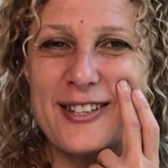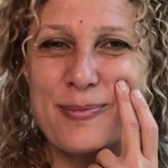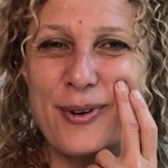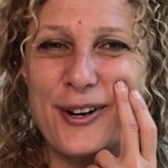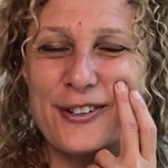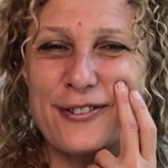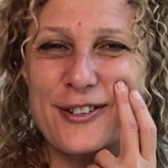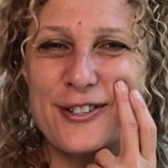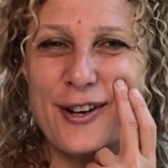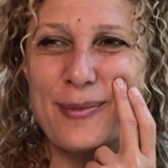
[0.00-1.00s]
is part of
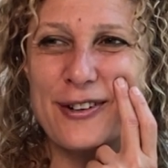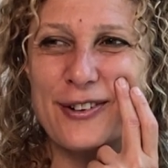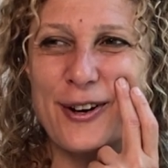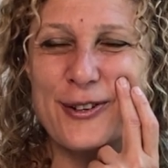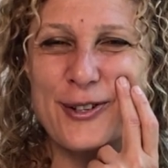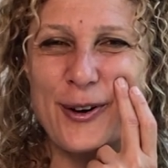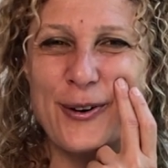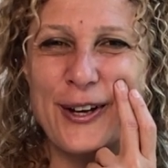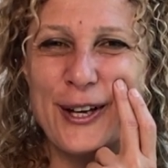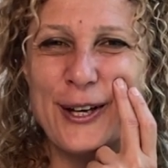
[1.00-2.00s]
the stomach flow. So
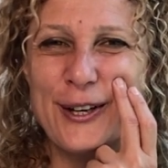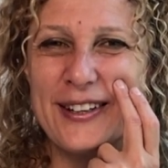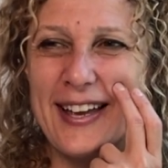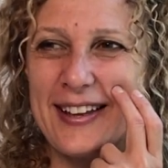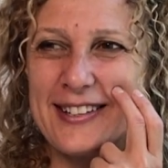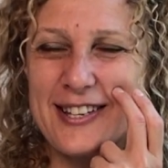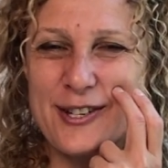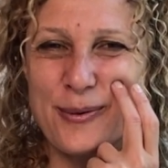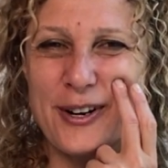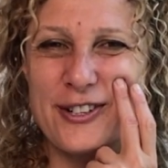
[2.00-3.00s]
yeah, this
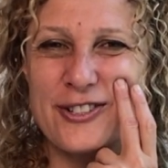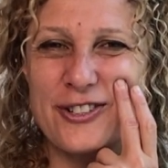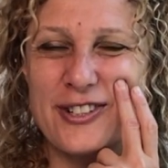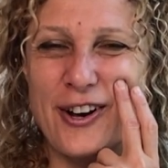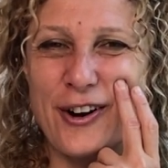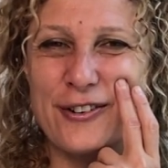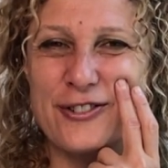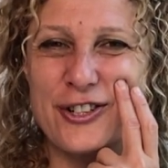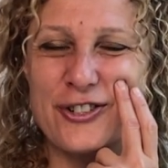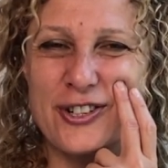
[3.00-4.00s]
is where the Art of
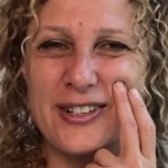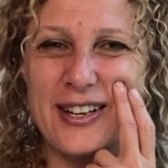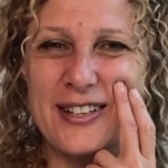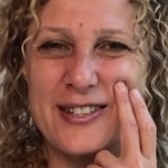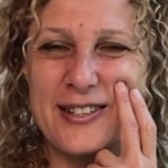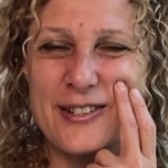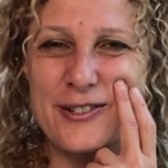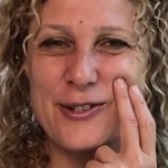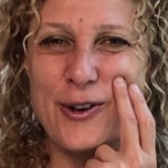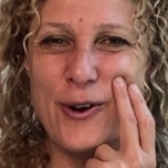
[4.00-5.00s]
Jin Shin gets
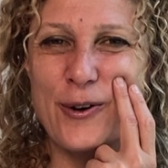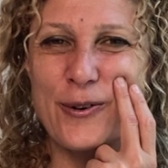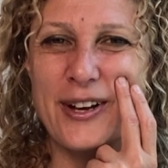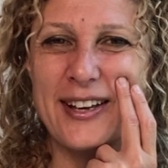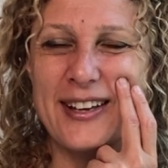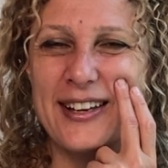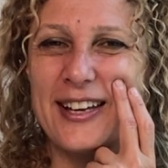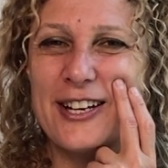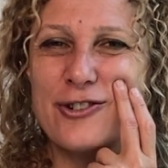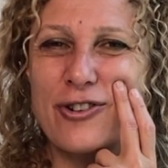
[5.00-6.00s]
so
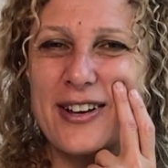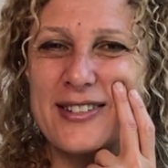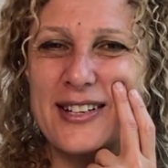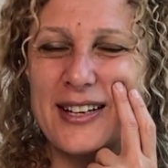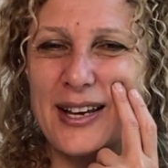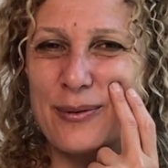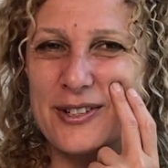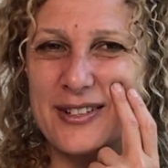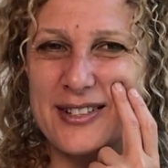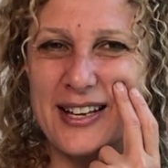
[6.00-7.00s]
interesting, and we
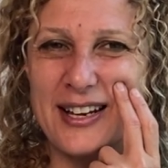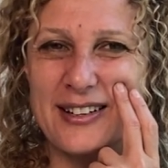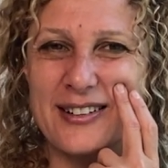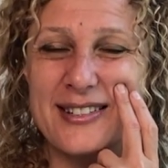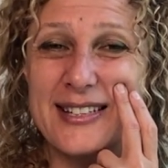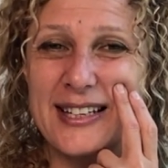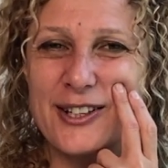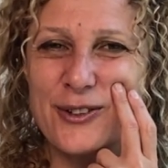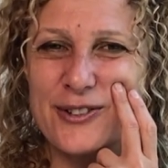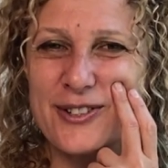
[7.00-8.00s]
just can
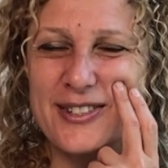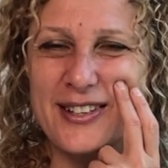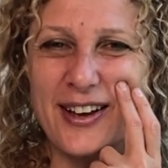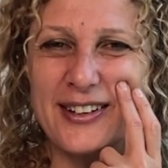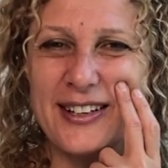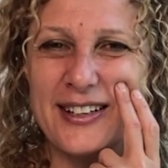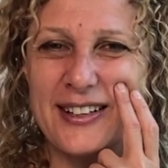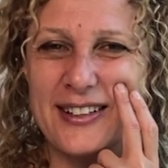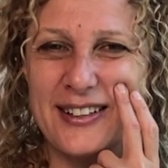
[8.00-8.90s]
continue to study